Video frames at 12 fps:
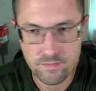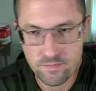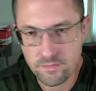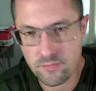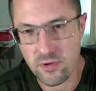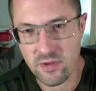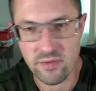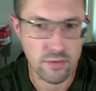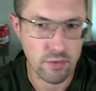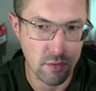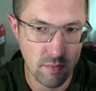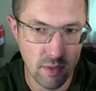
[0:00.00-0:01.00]

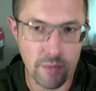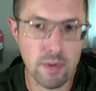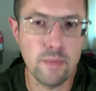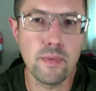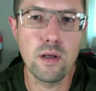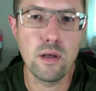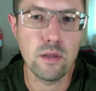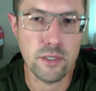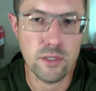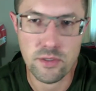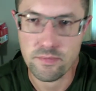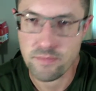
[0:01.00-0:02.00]
Re-zero, blah, blah, blah. You
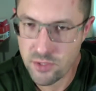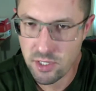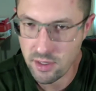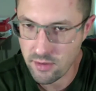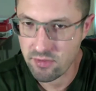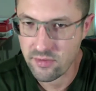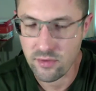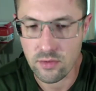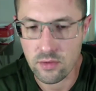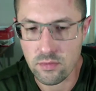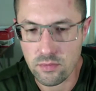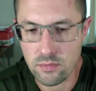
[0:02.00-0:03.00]
should check your
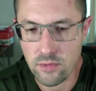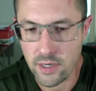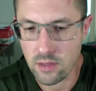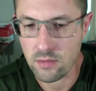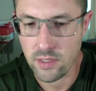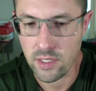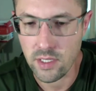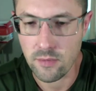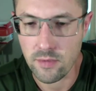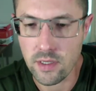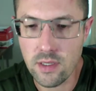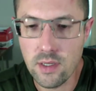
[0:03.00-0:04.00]
zero regularly
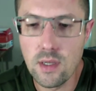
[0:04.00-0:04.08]
anyway.